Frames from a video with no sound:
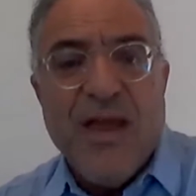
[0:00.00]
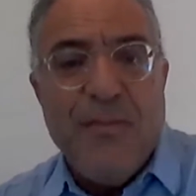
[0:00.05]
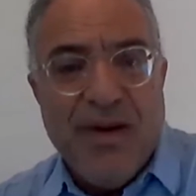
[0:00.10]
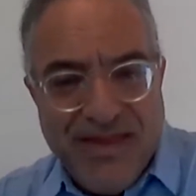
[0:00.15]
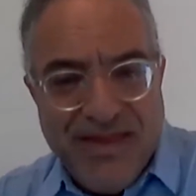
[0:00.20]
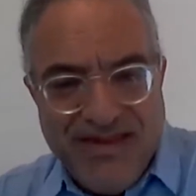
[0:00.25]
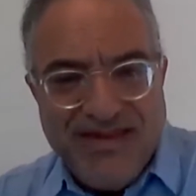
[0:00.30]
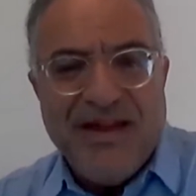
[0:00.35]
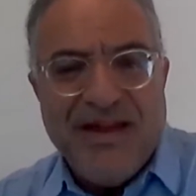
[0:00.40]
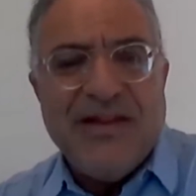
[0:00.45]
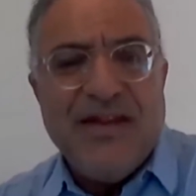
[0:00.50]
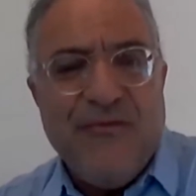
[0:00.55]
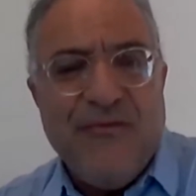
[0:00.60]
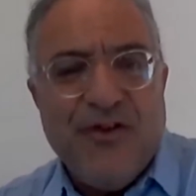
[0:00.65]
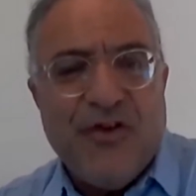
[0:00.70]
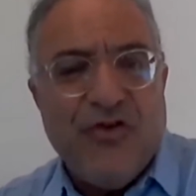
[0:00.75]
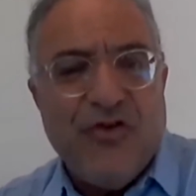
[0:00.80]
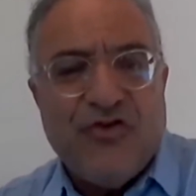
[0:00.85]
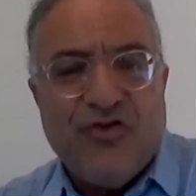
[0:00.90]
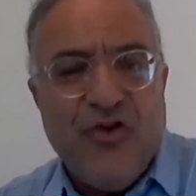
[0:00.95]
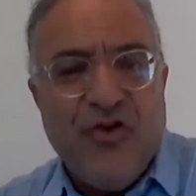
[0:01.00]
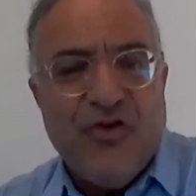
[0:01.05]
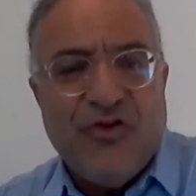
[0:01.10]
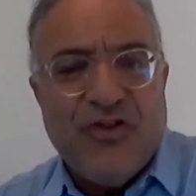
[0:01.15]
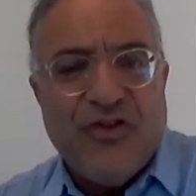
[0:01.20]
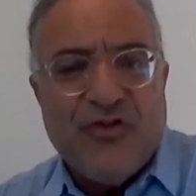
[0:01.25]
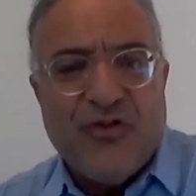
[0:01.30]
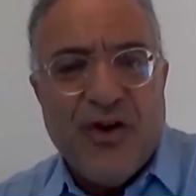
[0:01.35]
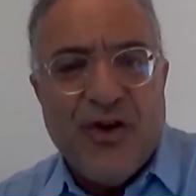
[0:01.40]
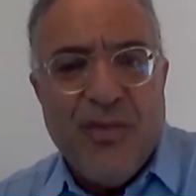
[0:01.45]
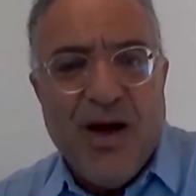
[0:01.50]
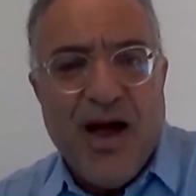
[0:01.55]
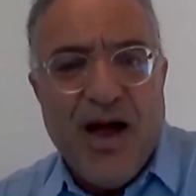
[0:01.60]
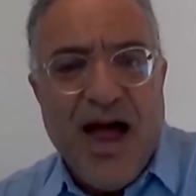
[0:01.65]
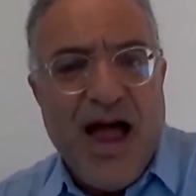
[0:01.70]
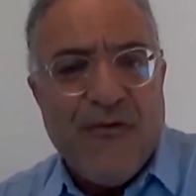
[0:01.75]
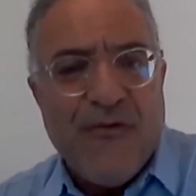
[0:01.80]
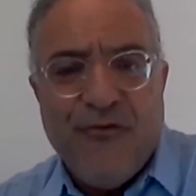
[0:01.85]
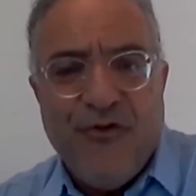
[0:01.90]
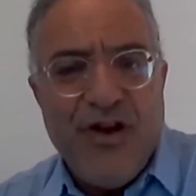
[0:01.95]
But these are difficult choices, Rima.
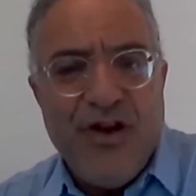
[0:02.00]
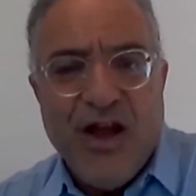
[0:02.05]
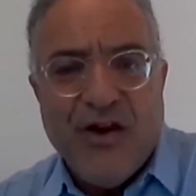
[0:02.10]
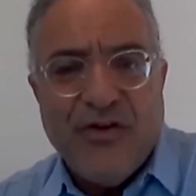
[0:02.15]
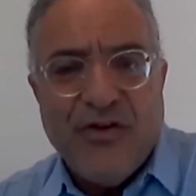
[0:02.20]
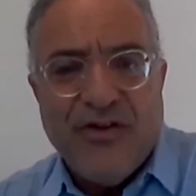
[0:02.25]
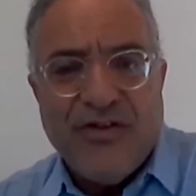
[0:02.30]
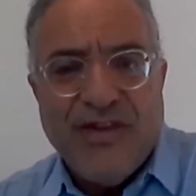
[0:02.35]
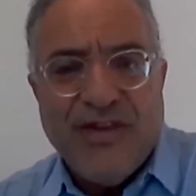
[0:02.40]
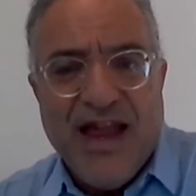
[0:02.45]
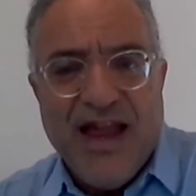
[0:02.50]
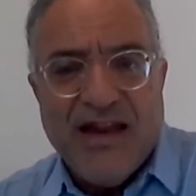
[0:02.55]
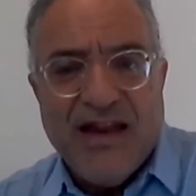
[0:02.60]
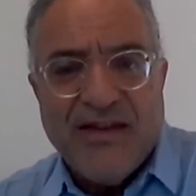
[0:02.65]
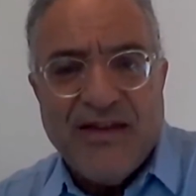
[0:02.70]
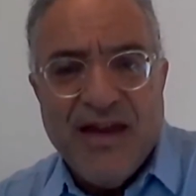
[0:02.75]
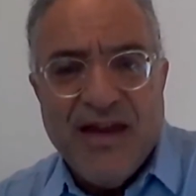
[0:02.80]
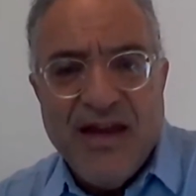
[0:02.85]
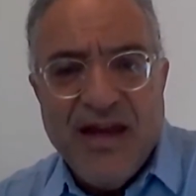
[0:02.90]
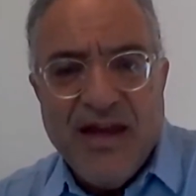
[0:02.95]
I fully understand.